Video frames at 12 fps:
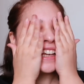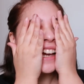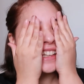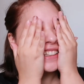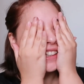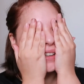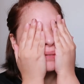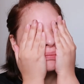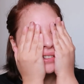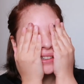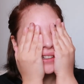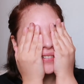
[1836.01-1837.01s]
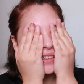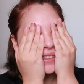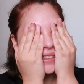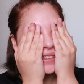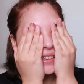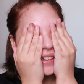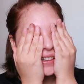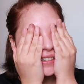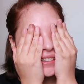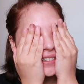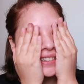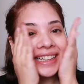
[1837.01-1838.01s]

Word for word: I can't believe I did that.